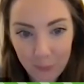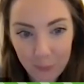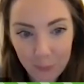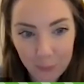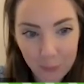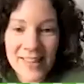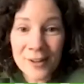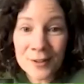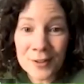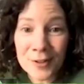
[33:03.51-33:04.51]
All right, thank
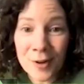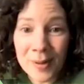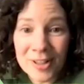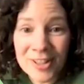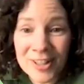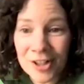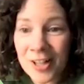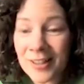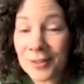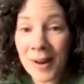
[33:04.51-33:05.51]
you so much, Sarah
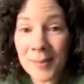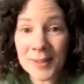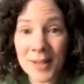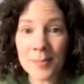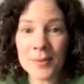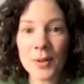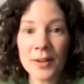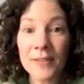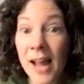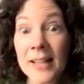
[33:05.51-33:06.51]
Jane. This wraps up sort
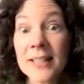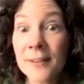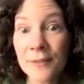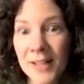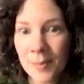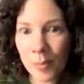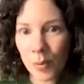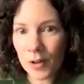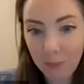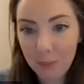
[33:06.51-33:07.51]
of the activity
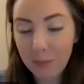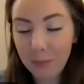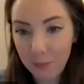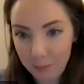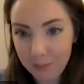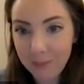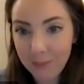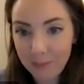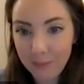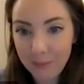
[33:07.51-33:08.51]
portion. We just have a
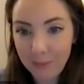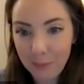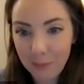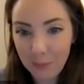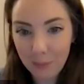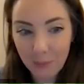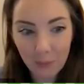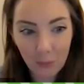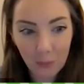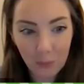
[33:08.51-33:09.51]
couple of
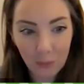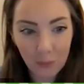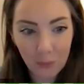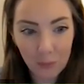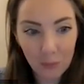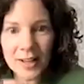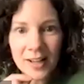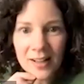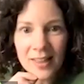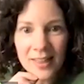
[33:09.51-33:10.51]

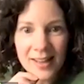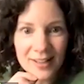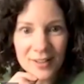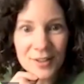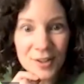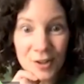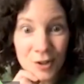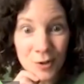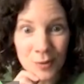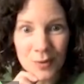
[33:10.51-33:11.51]
closing things to
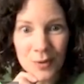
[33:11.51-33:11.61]
do.